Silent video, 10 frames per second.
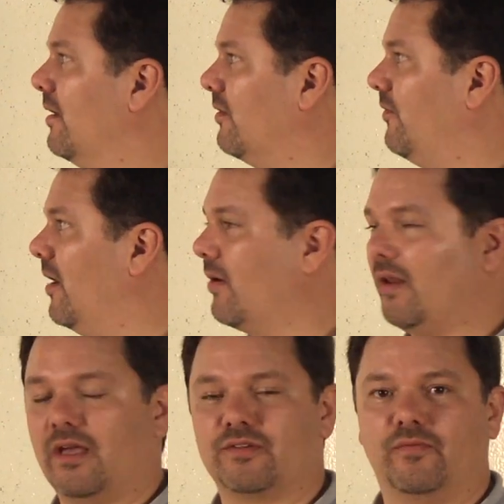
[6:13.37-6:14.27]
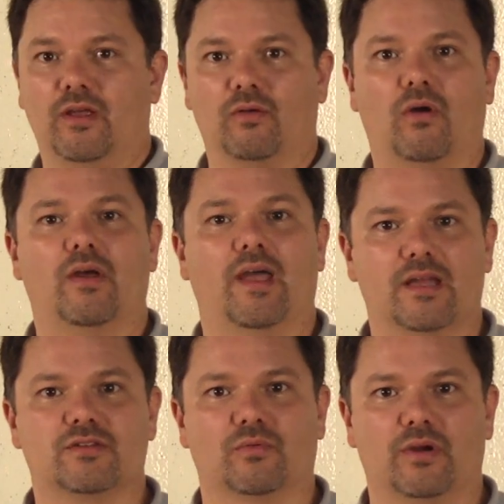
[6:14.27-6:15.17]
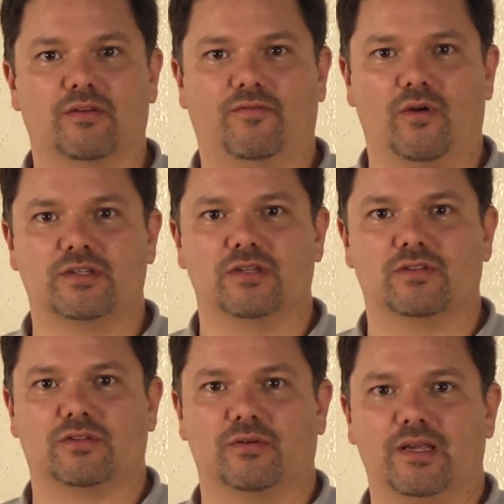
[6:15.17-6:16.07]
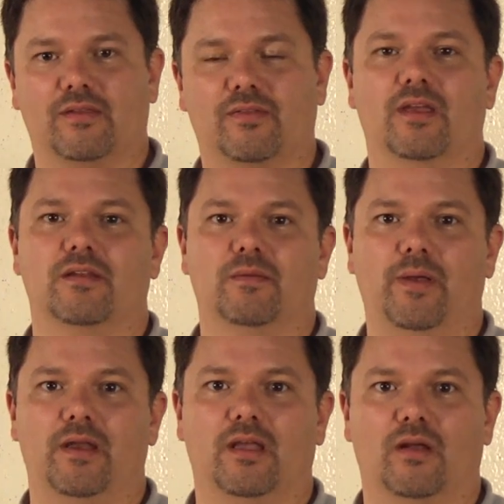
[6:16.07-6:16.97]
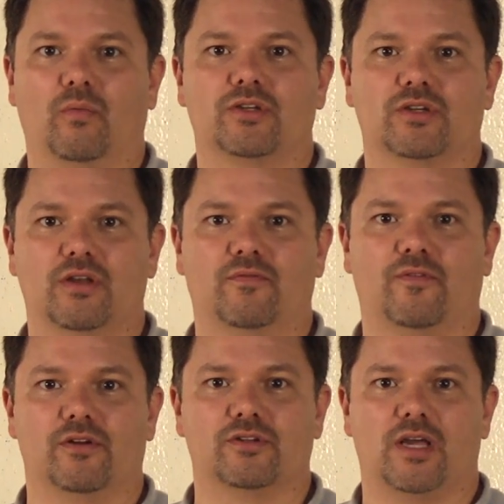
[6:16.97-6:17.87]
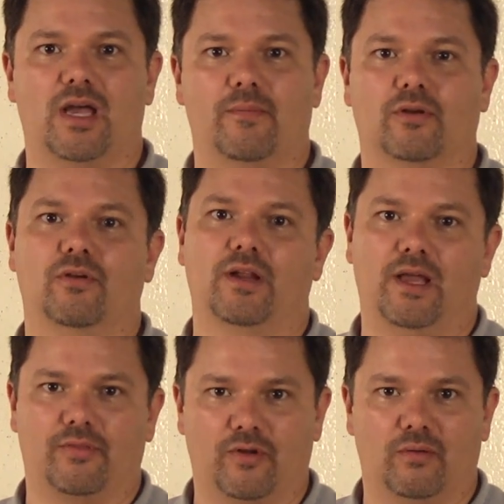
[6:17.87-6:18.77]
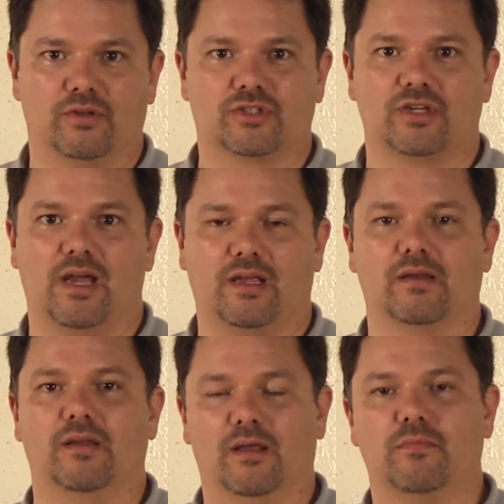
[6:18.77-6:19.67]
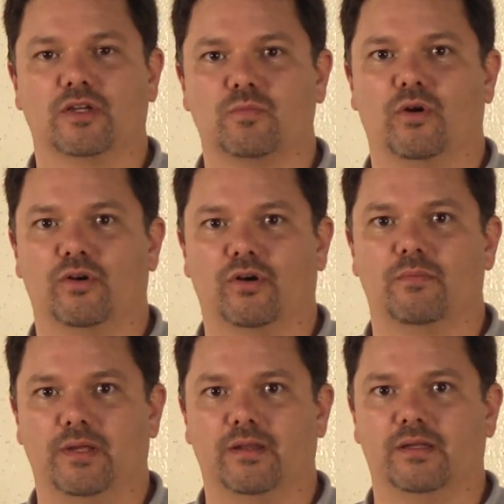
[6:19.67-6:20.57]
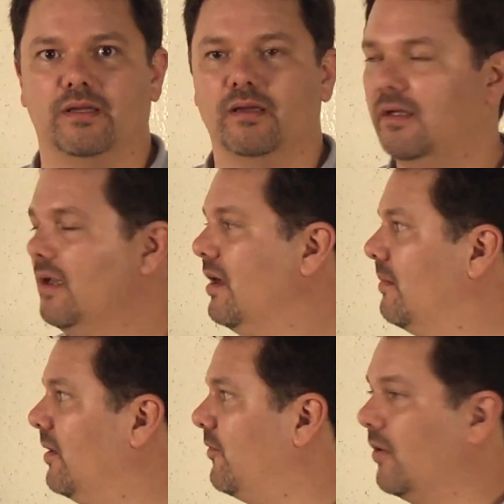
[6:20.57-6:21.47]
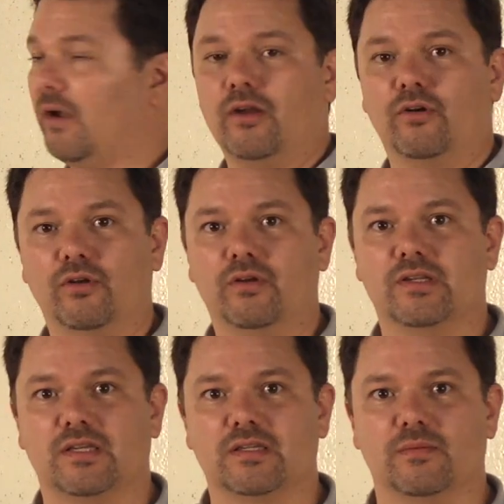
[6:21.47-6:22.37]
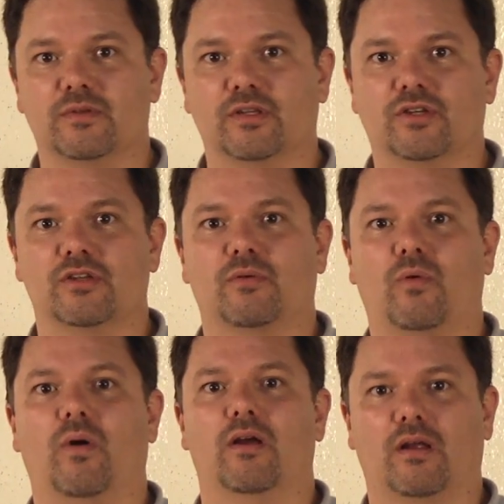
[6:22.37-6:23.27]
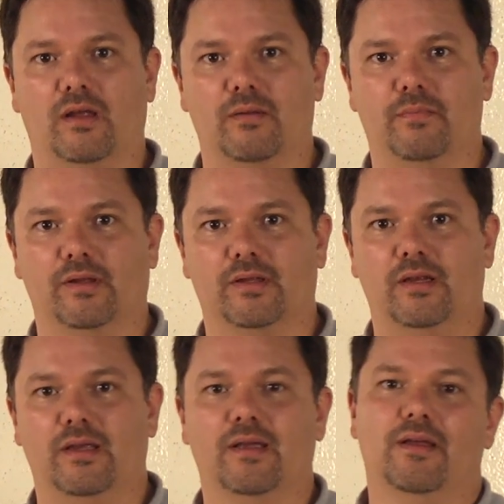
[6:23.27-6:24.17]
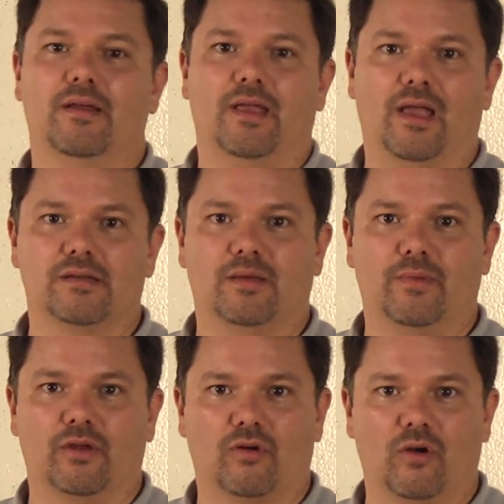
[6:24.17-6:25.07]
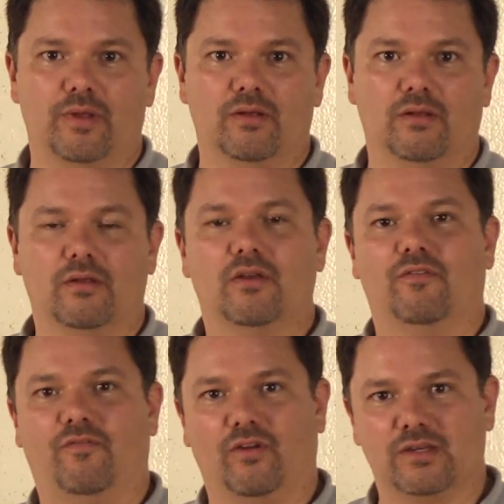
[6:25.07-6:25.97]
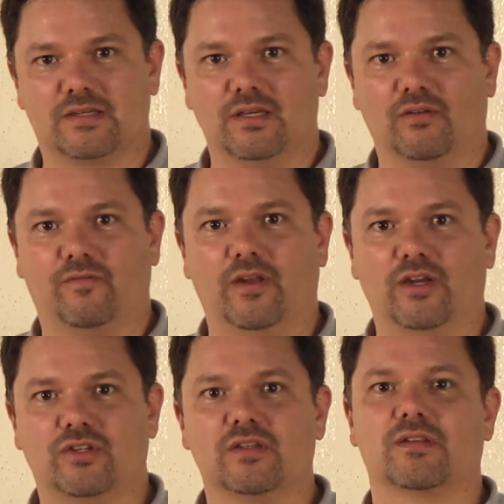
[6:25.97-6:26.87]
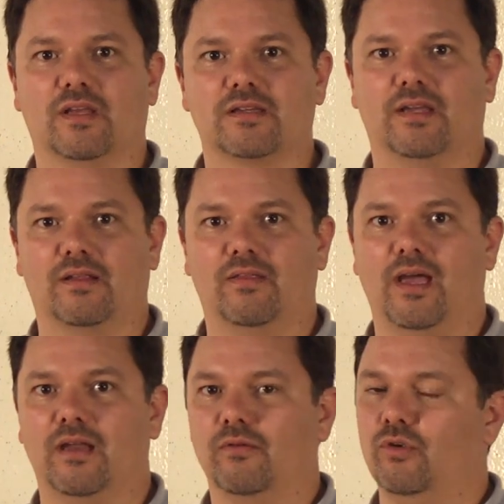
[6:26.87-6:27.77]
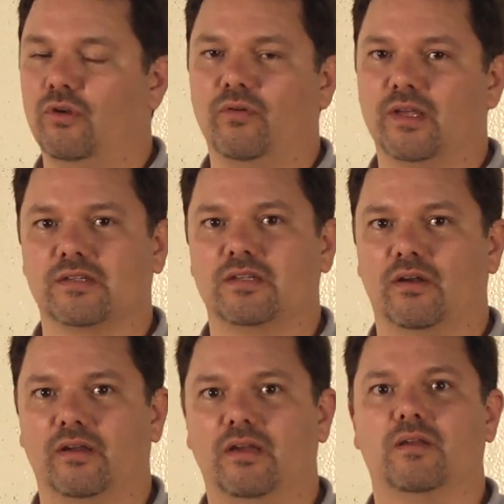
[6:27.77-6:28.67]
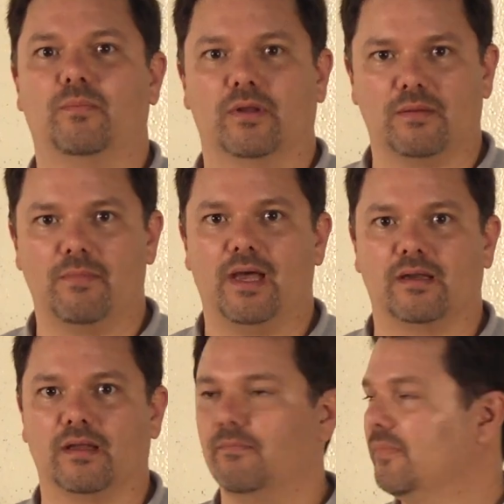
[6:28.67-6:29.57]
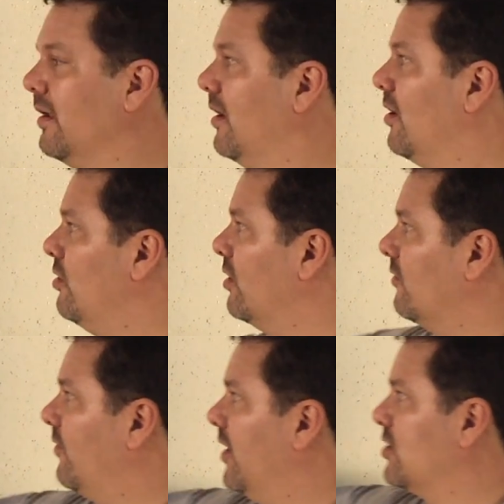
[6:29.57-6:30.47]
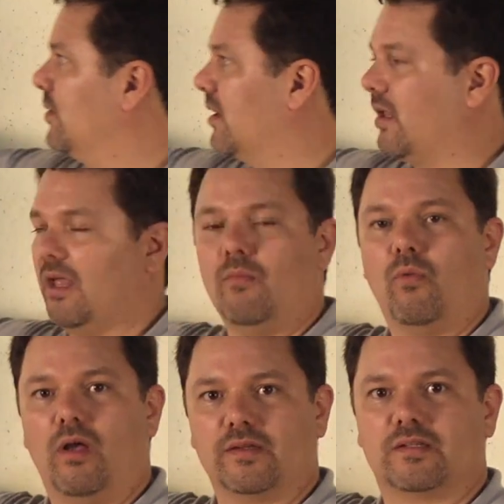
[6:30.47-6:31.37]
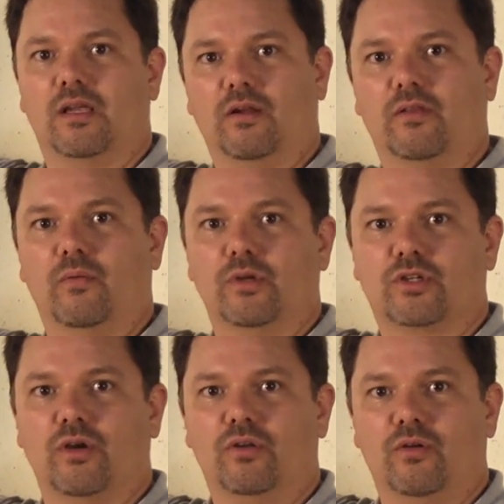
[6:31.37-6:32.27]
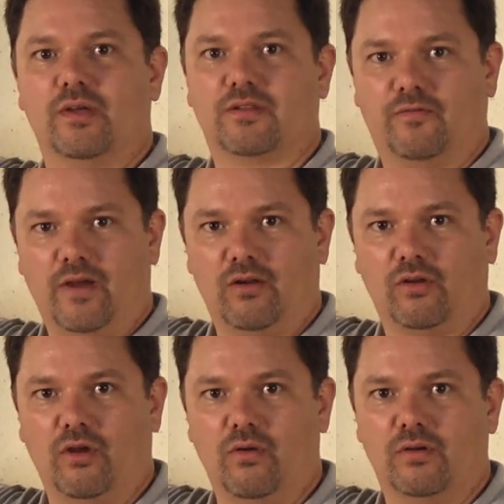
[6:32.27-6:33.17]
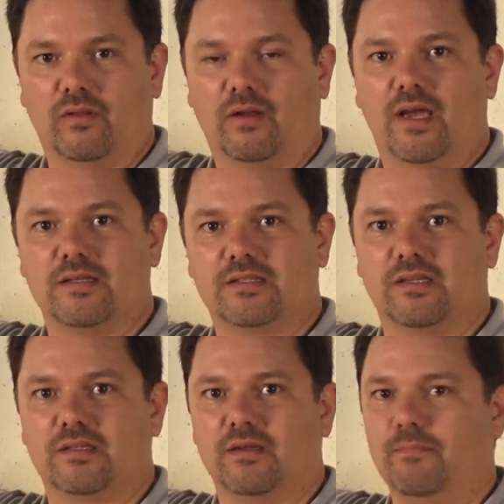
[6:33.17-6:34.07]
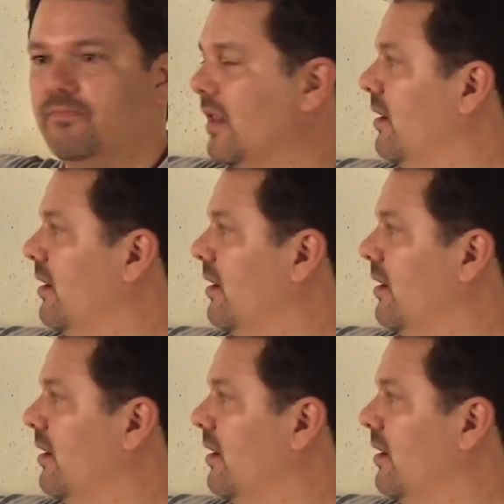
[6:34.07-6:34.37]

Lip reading: The fiberglass veil adds the reinforcing strength, and depending on what you need for your job, it could add thermal shock and much more durability. But for lighter duty systems that just require cleanability, antimicrobial, fully sealed finishes, things like that, you don't necessarily need to put the mat in. You could finish with the chem wall sealer that we showed you as the final coat to the last system,